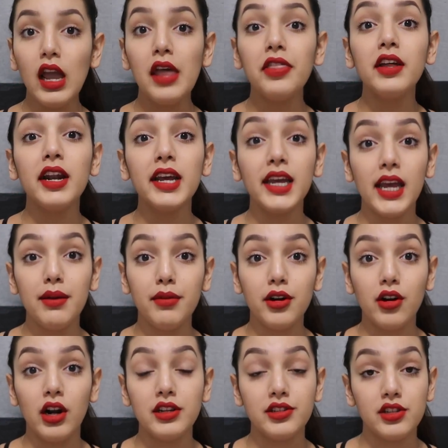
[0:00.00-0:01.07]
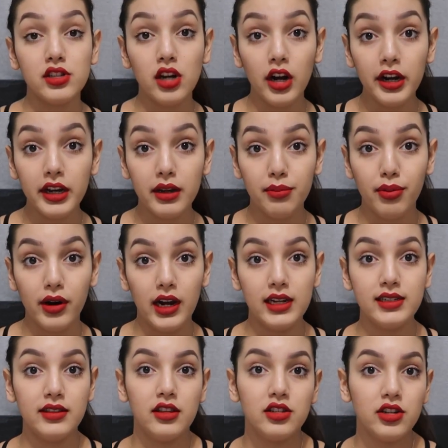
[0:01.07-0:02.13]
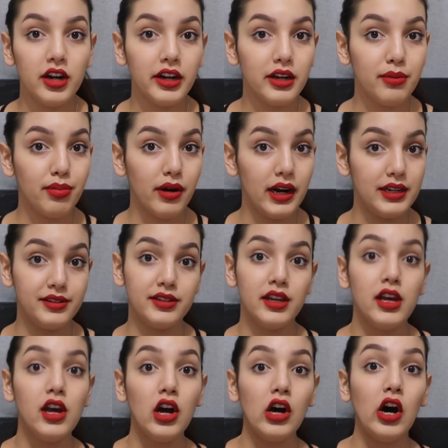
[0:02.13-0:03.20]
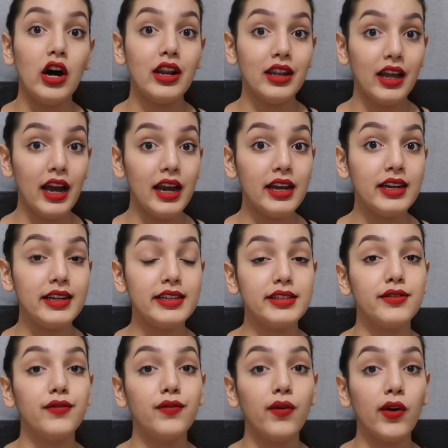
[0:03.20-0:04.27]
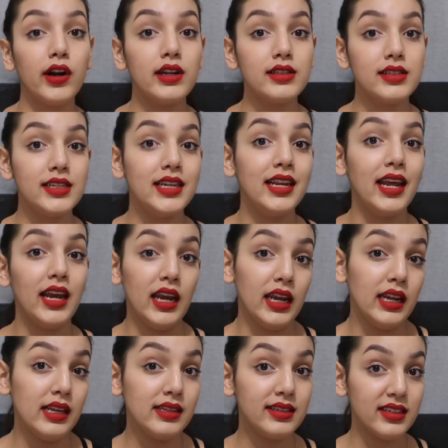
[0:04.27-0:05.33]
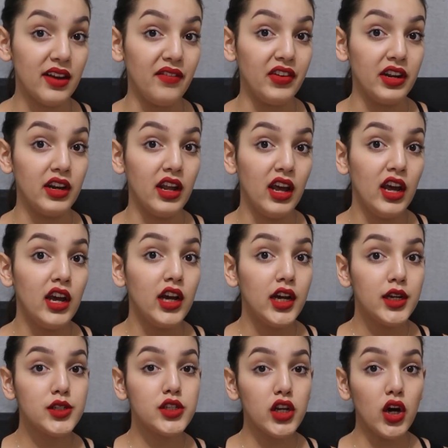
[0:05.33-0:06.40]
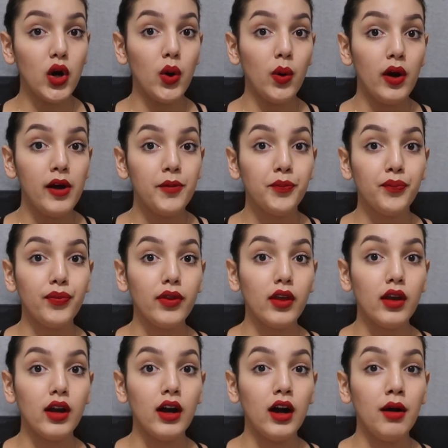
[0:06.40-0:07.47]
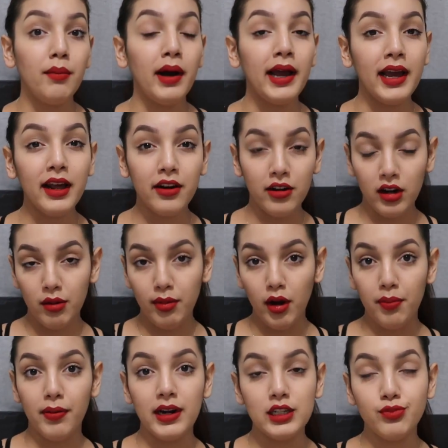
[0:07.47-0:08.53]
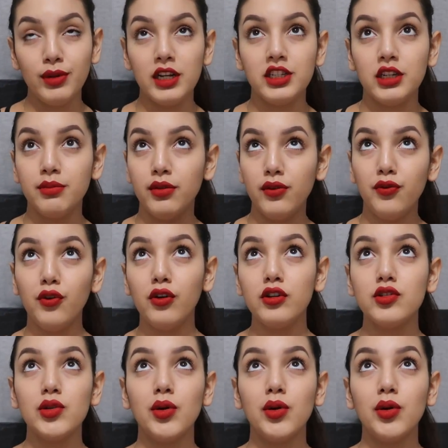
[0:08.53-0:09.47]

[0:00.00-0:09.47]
And then I came across the Target price, and the Target price online is $14.87. So I had heard about price matching before,